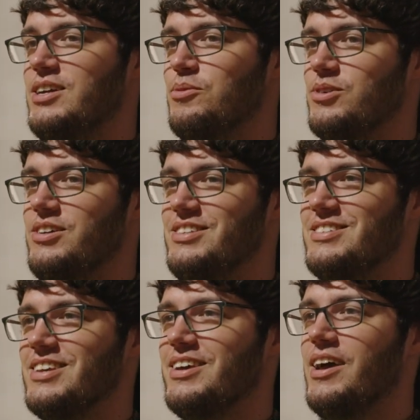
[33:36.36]
It was
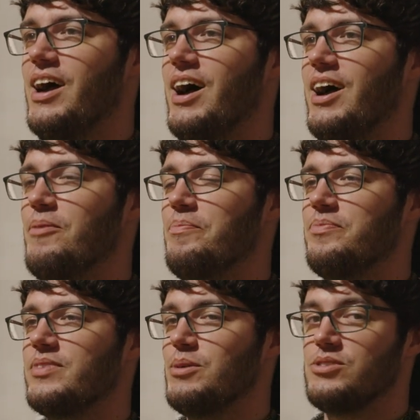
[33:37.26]

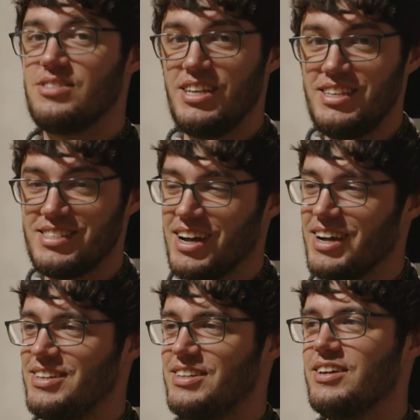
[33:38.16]
a
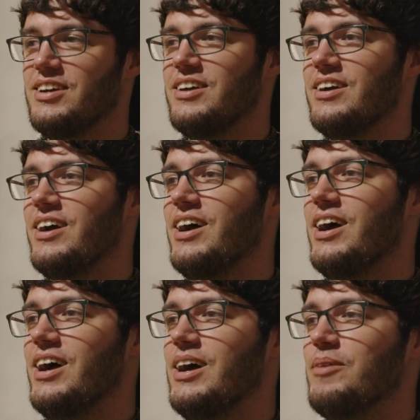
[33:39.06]
Teesside,
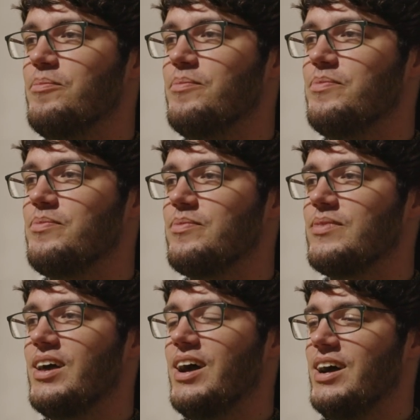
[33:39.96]

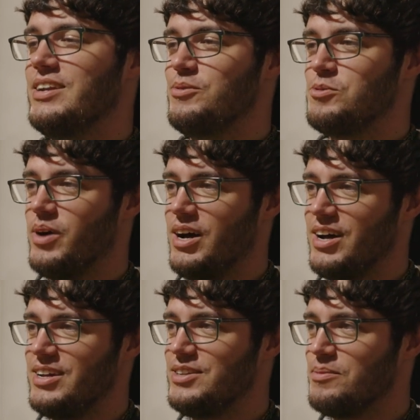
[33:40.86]
and it was
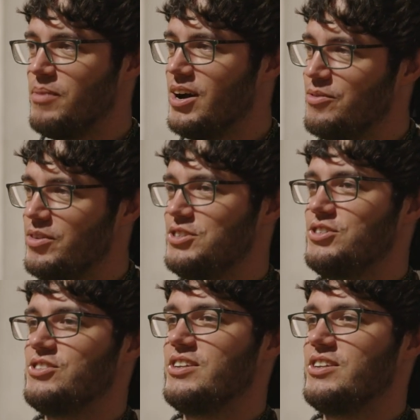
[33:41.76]
behind Martin Richards,